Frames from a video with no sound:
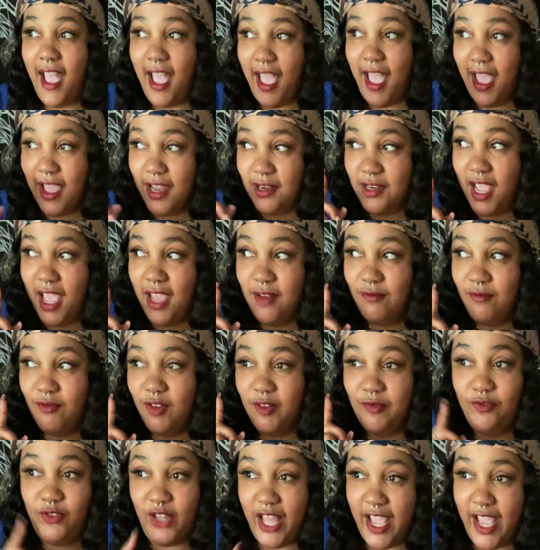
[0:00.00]
And
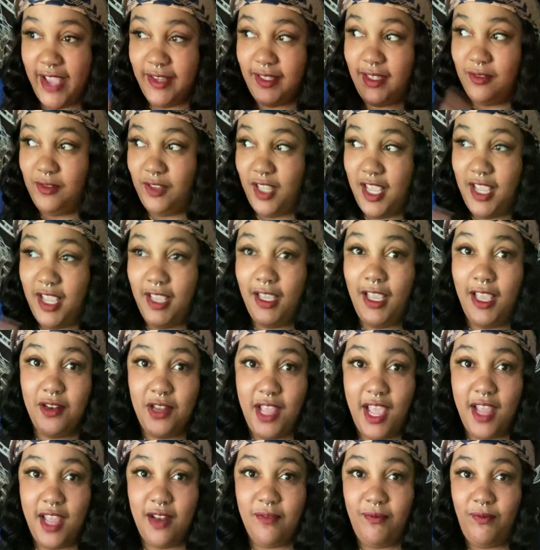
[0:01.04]
reflect and think
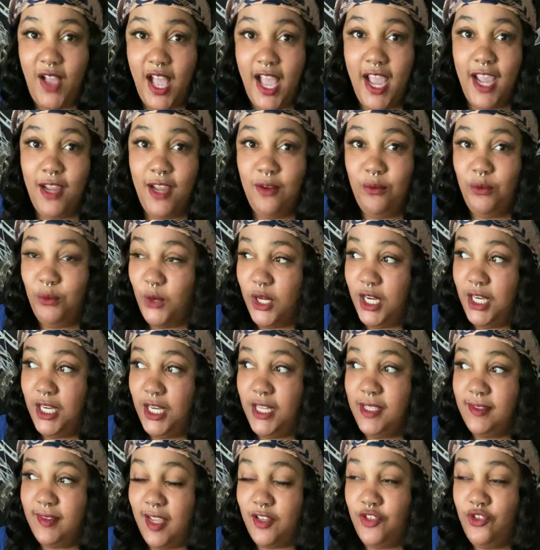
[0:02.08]
and find what it
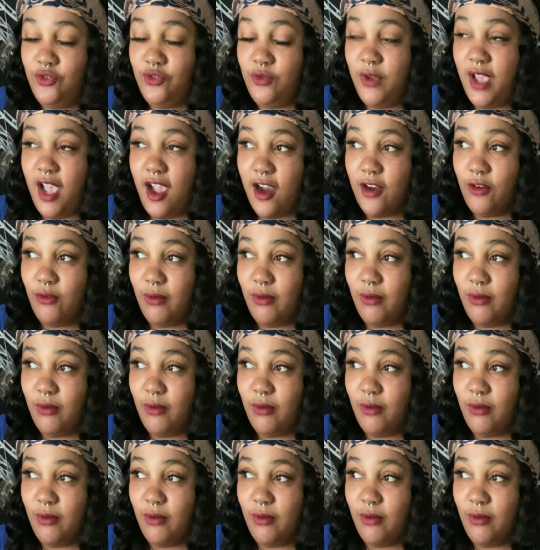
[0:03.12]
is that you are